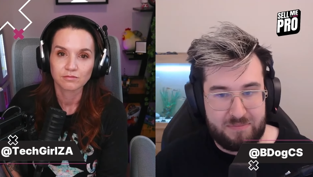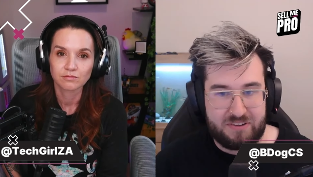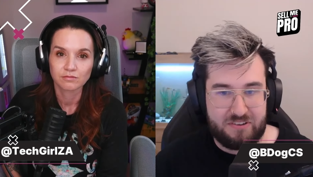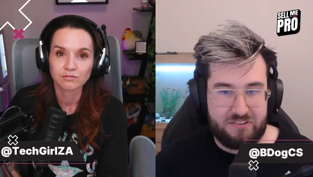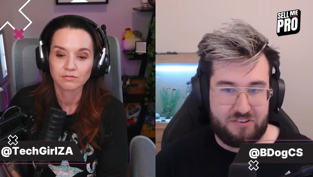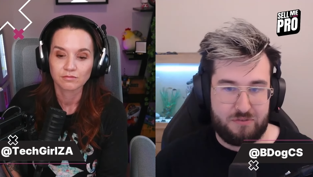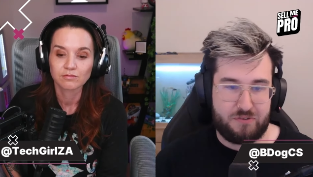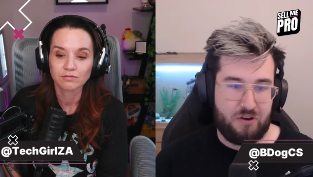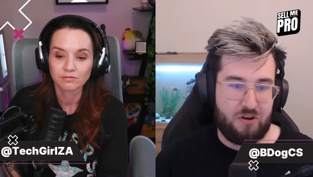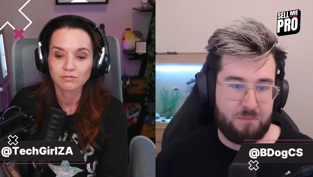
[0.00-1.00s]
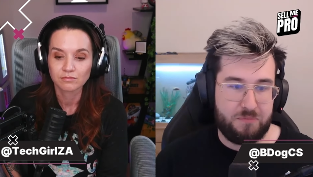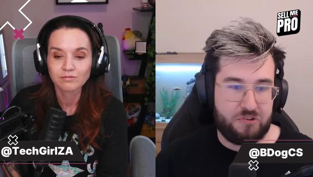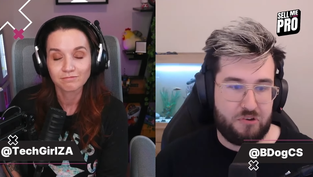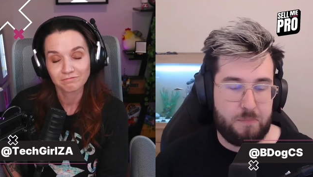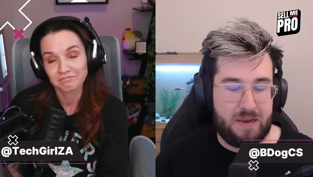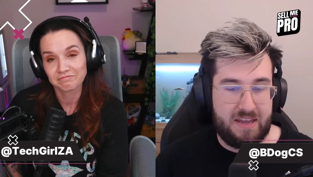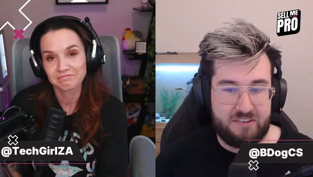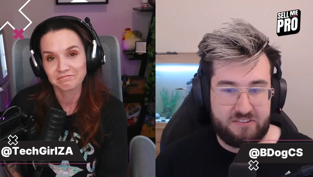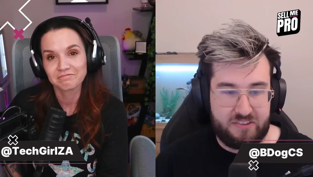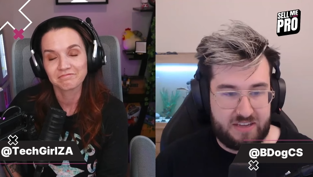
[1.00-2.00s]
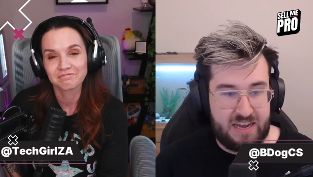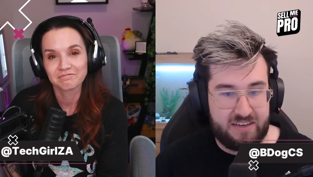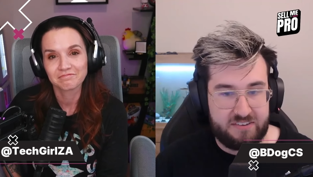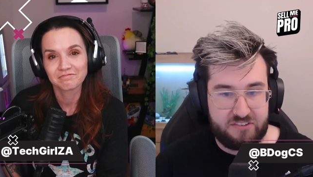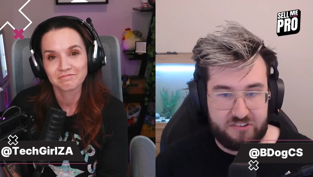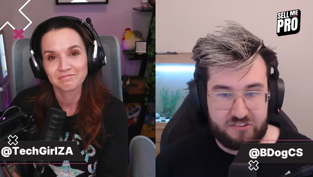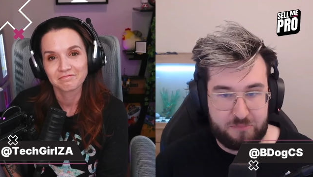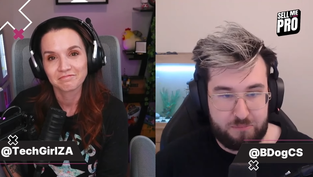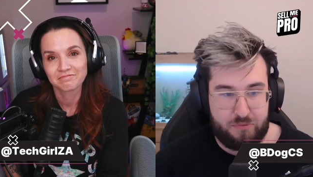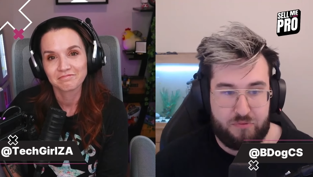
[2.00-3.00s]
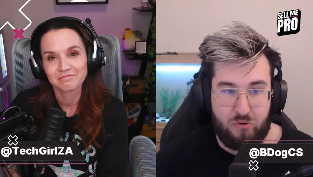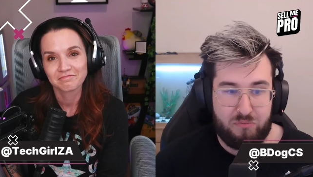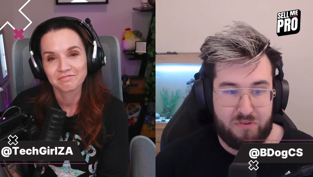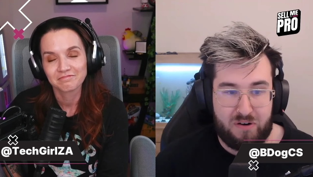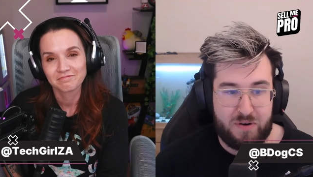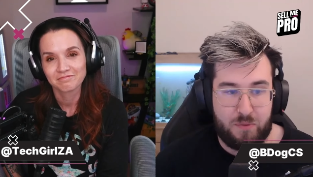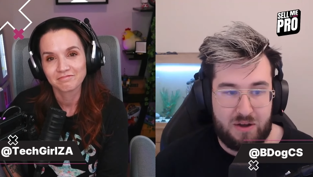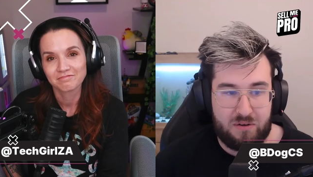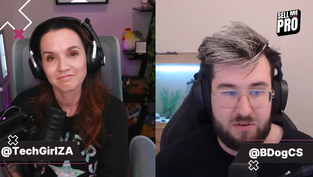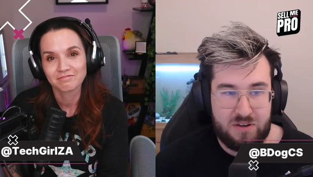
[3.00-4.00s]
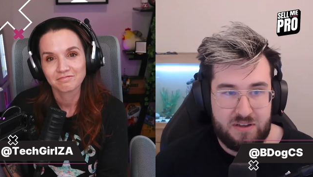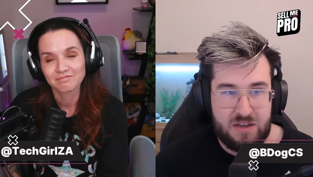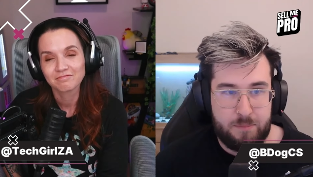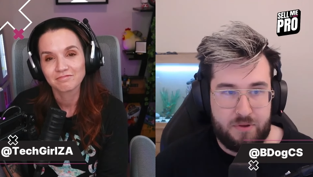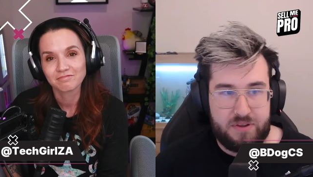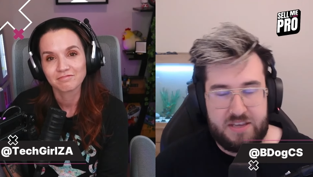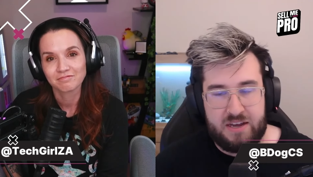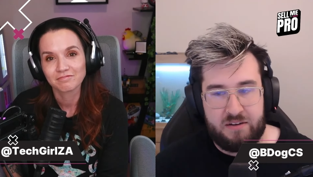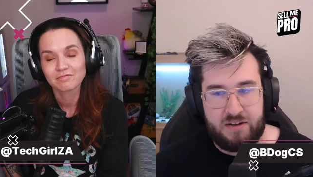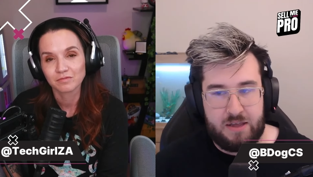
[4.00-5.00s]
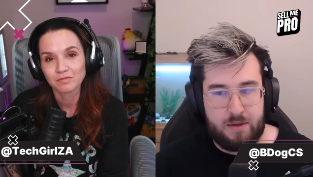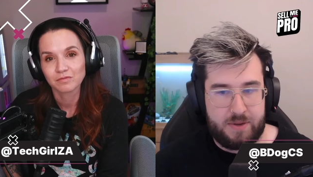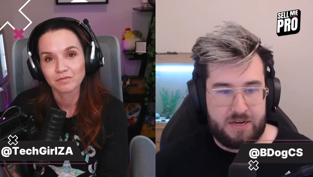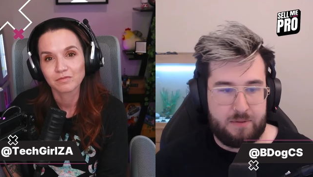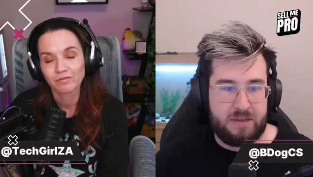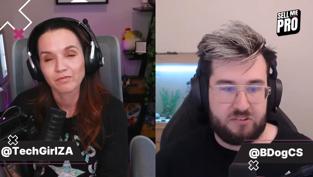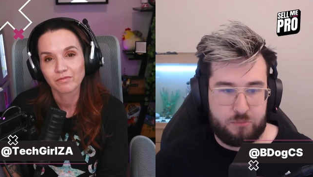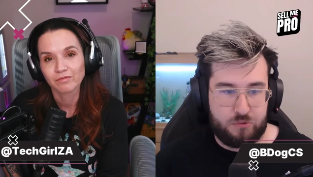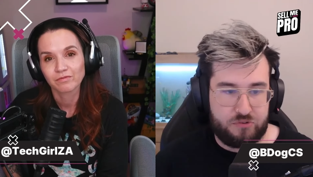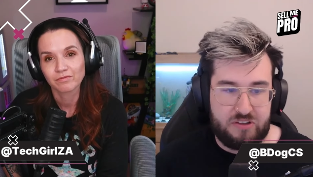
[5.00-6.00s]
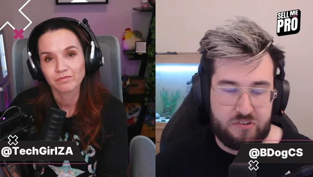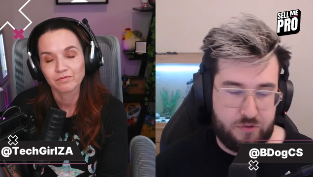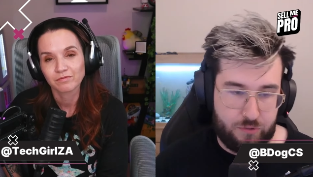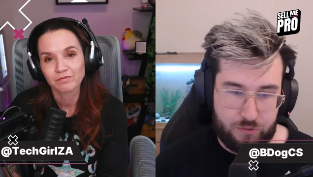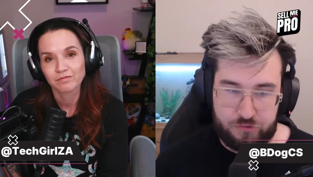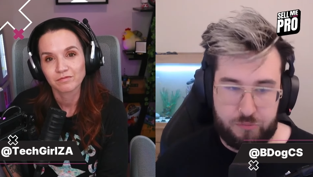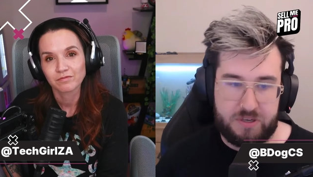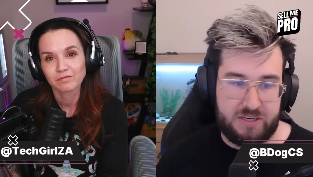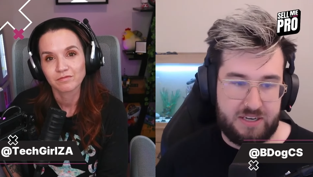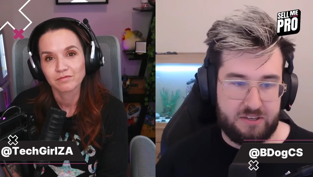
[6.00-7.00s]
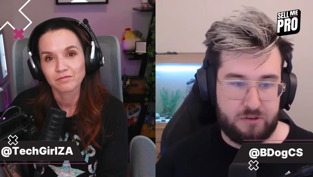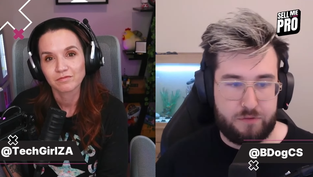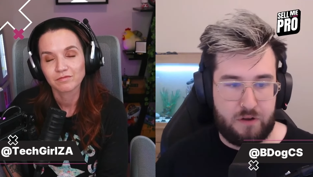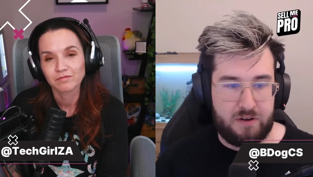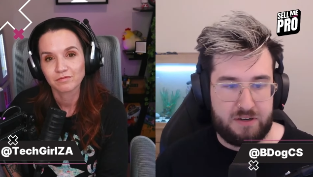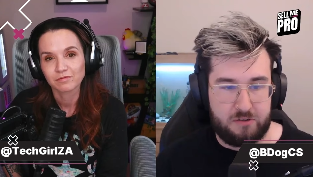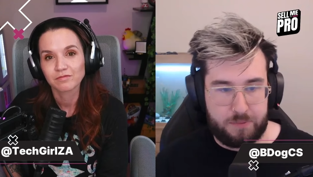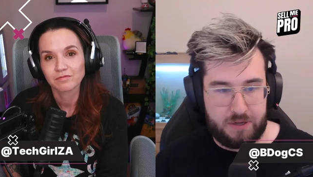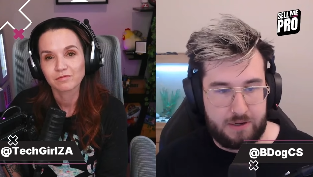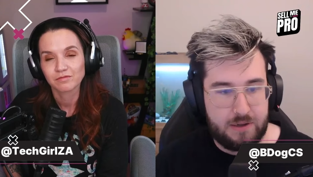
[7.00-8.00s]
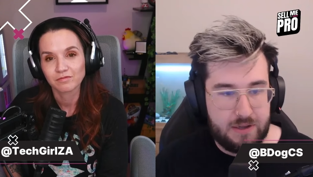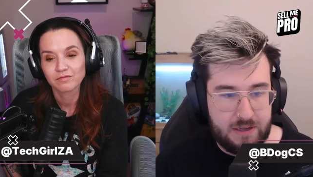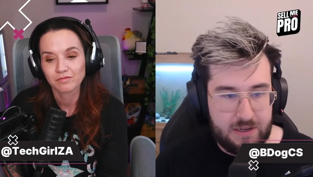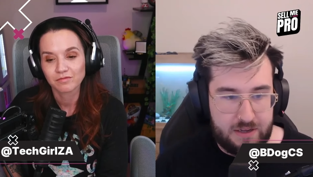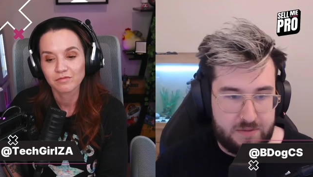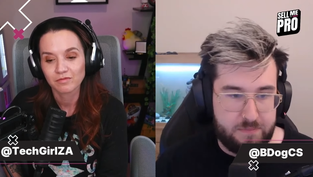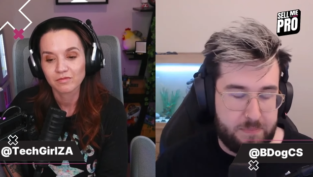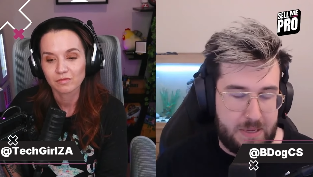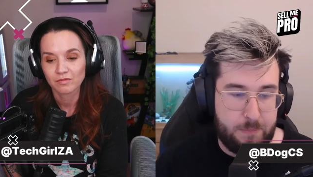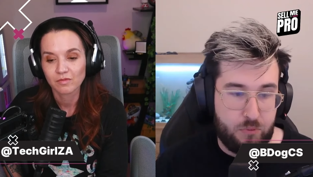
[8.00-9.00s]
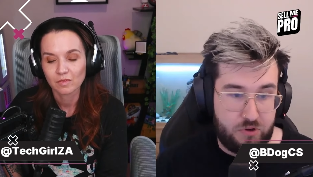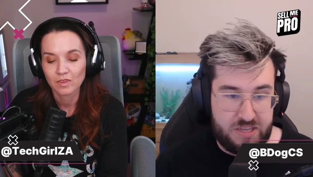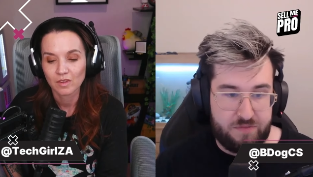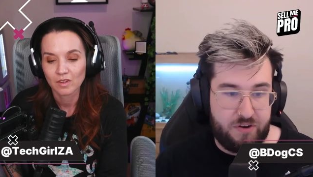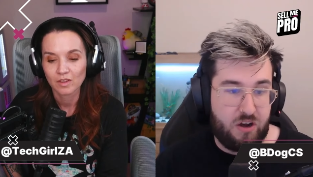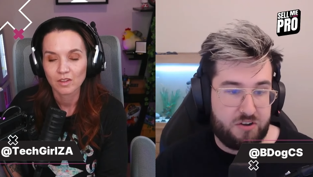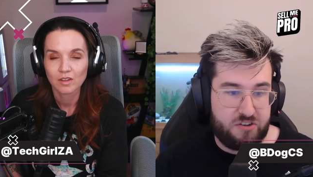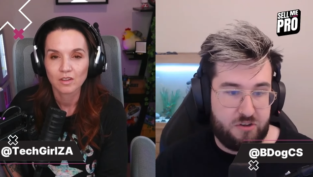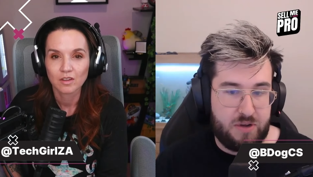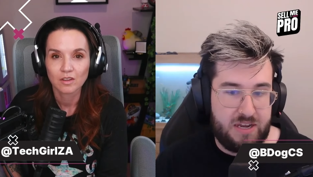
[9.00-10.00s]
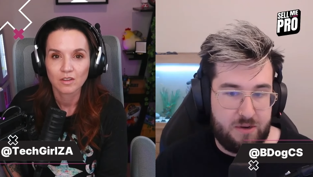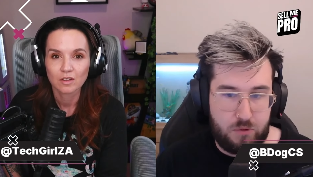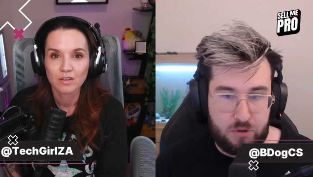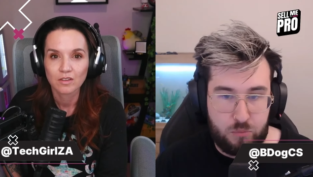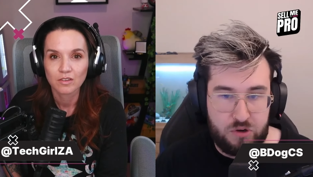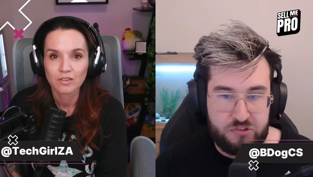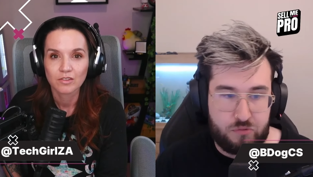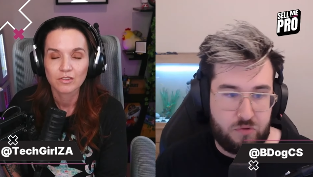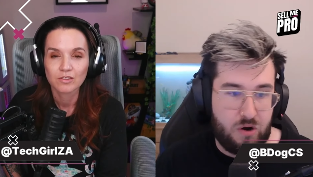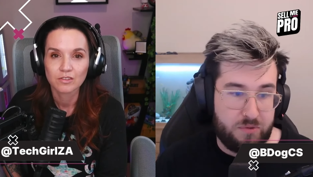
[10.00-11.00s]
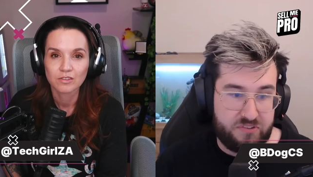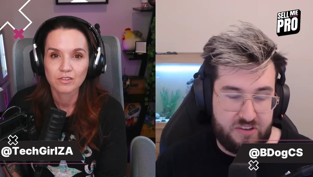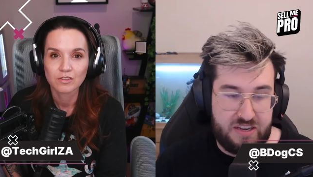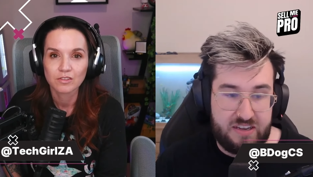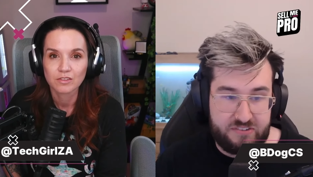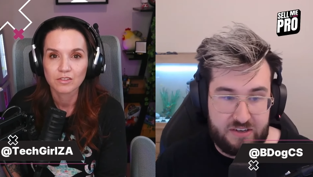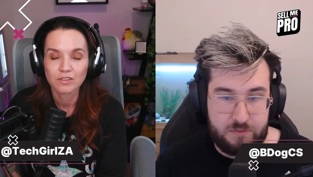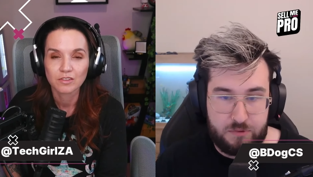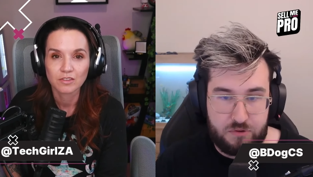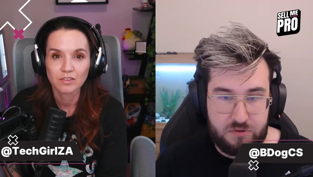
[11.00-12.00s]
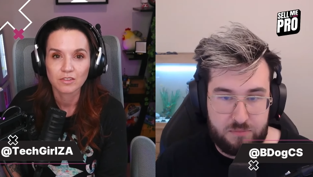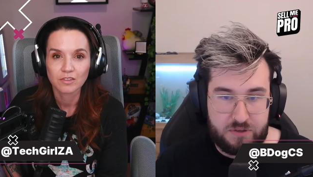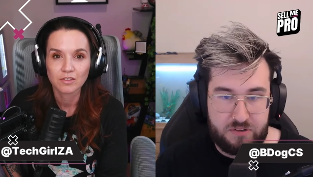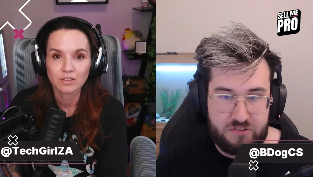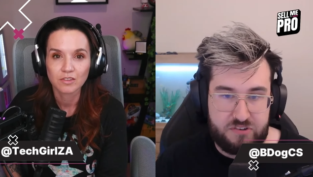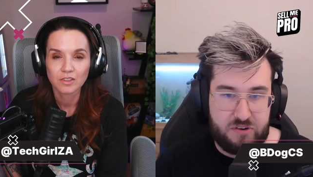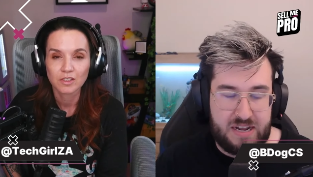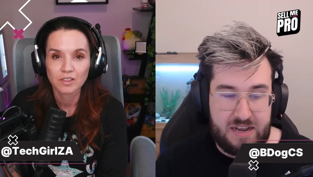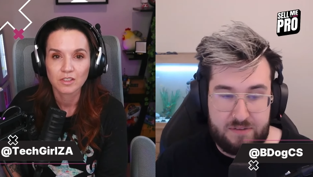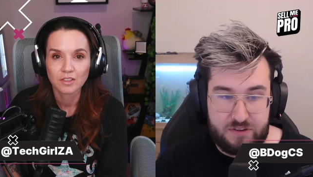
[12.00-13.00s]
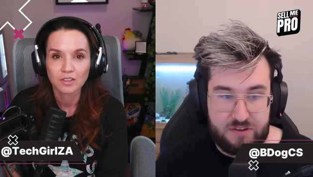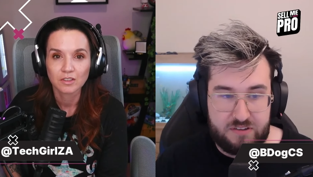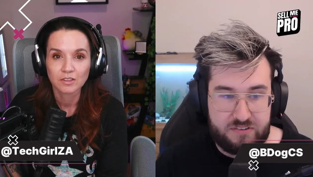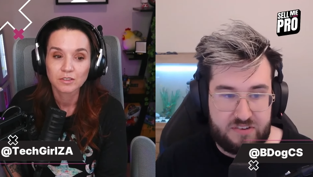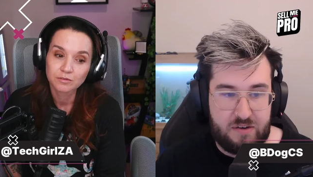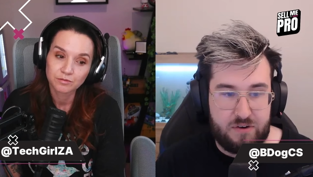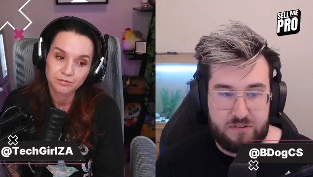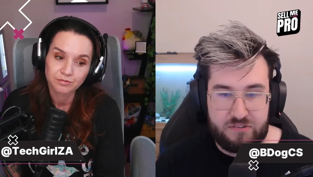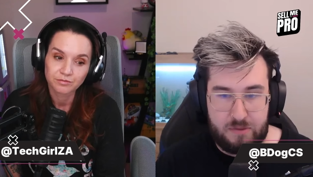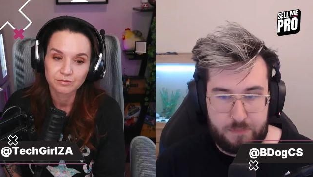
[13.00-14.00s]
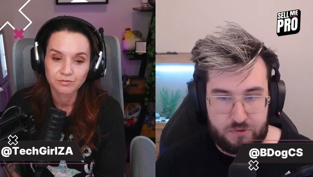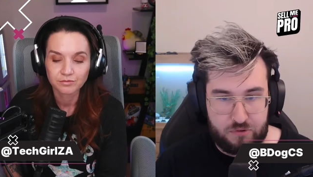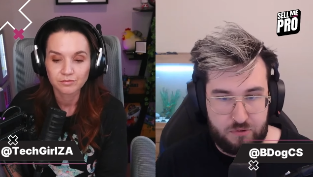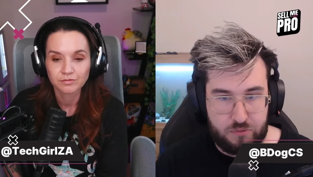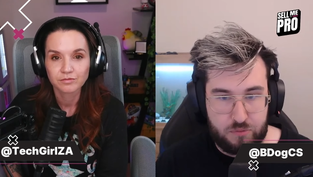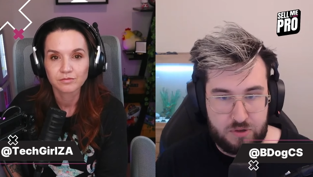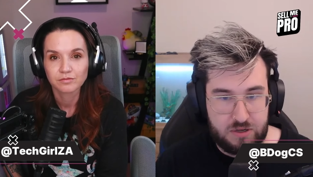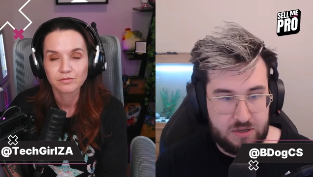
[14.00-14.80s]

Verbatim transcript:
Speaker 1: because you've got two players that can just perform very well. But yeah, I mean, it makes more sense for the roles to be clearly defined, but people could even argue, hey, what is a role in CS anymore? Because you don't have your stereotypical